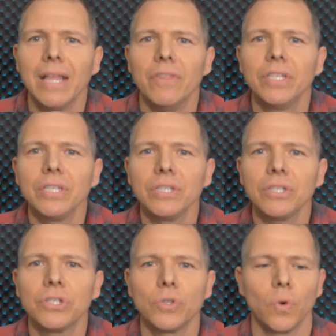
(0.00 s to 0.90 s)
This is a
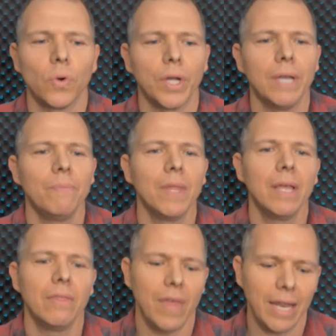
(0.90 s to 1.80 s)
story
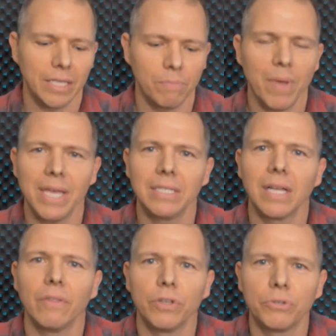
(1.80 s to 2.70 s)
that is based
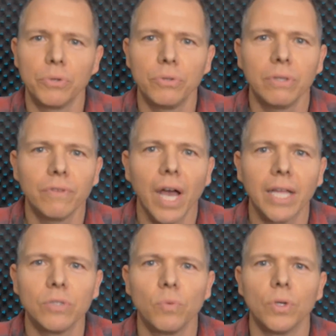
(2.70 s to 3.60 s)
on the truth of
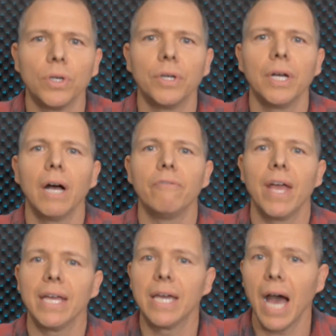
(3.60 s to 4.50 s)
God's Word of
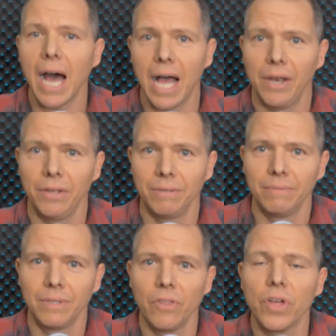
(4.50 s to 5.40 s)
a God,
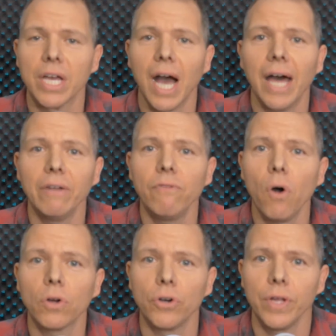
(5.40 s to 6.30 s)
the God of
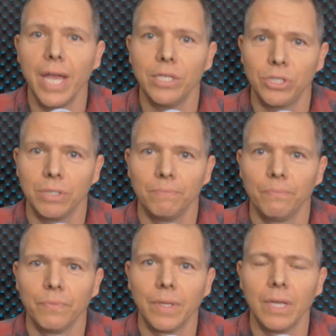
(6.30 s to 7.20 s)
all creation,
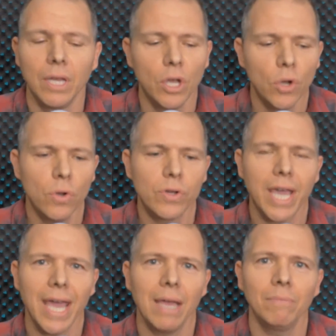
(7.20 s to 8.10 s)
who
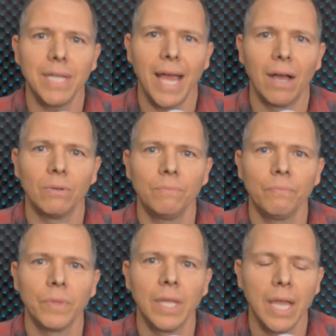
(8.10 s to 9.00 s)
came down
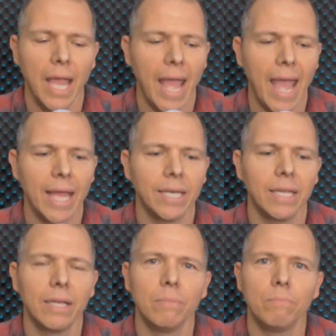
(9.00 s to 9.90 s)
and
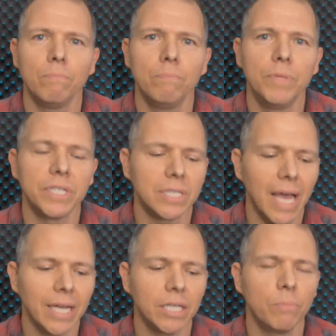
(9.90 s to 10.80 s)

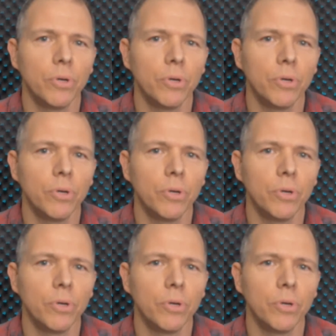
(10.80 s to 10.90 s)
decided to